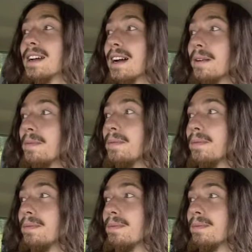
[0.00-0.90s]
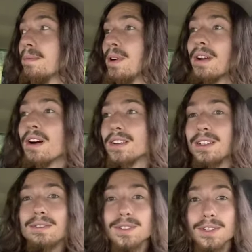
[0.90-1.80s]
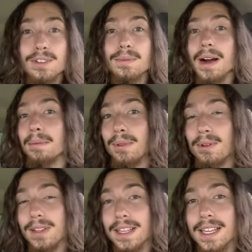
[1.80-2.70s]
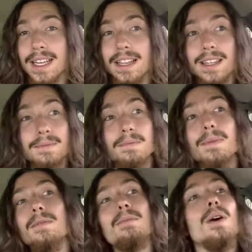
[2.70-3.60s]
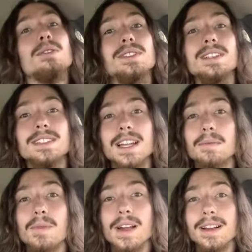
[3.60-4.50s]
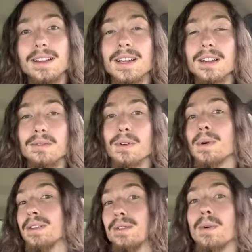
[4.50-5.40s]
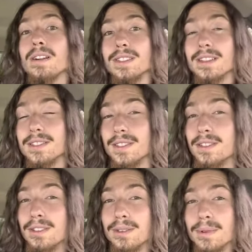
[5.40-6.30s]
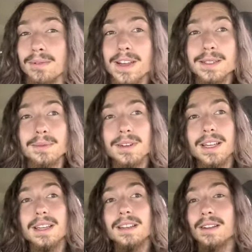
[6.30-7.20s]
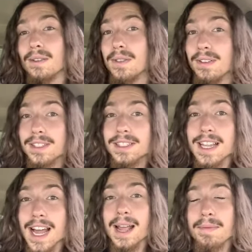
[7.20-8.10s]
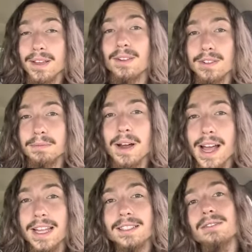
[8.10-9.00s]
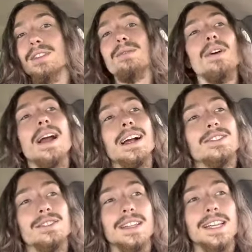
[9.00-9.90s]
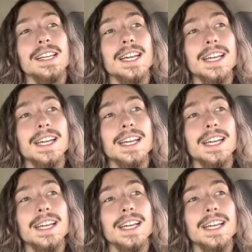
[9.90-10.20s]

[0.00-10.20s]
put it on YouTube, uploading it, and then post it somewhere. Well, whether you're watching this on YouTube or Facebook, you know, there's time that goes by. So you are actually,